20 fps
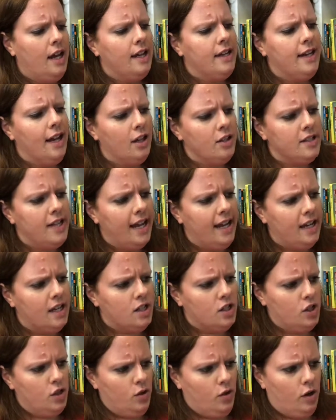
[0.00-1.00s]
"Now take
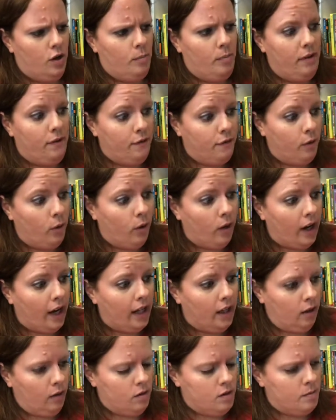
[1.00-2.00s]
it to her before I
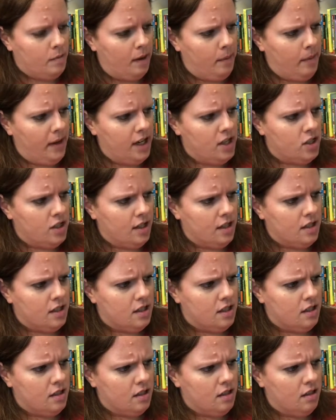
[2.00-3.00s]
lose my
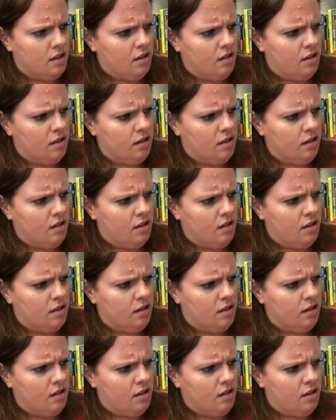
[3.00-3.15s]
patience."